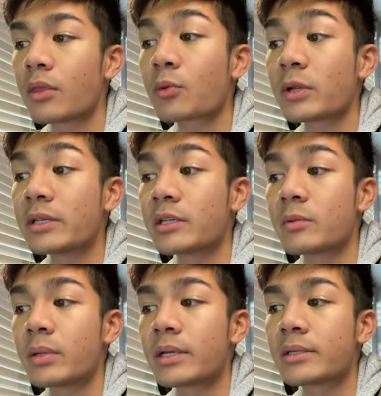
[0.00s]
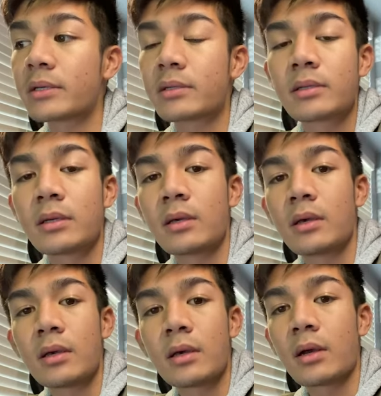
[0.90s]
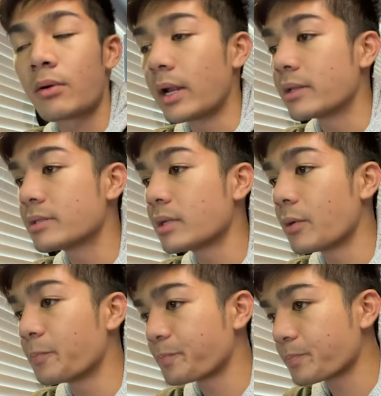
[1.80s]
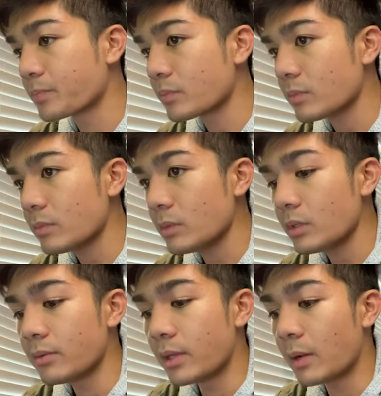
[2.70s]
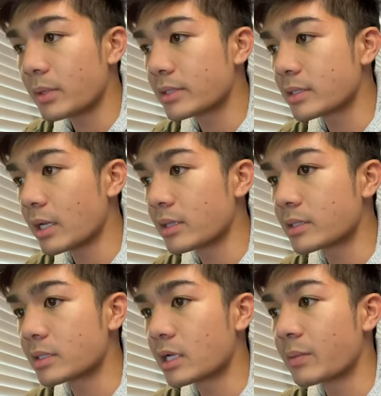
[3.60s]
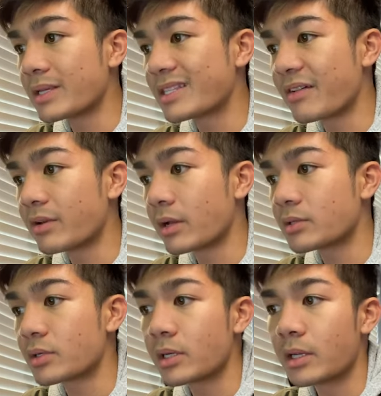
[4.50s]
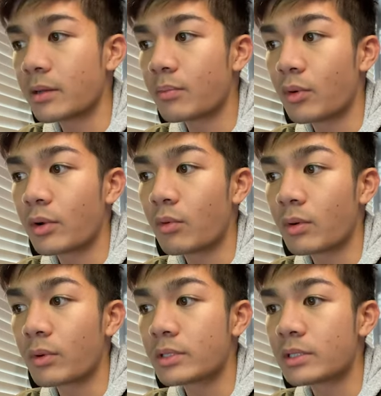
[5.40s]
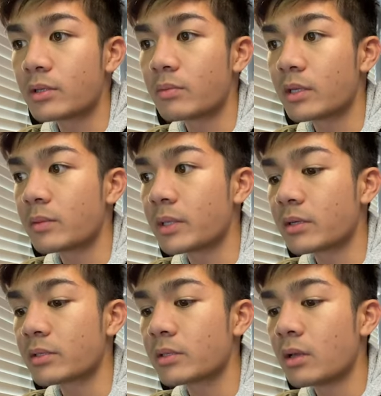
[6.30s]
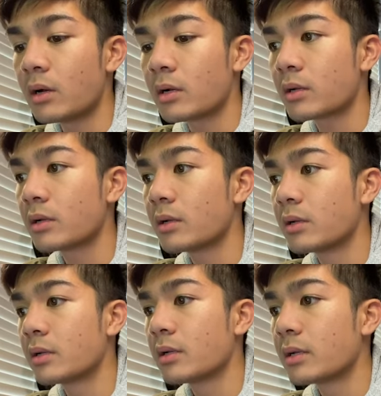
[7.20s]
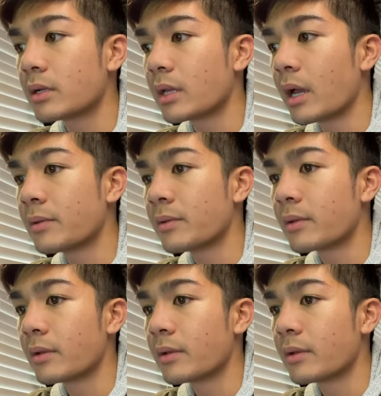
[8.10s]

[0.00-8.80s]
3-digit places. All right, so that being said, this is going to be 700.112 millimeters long again.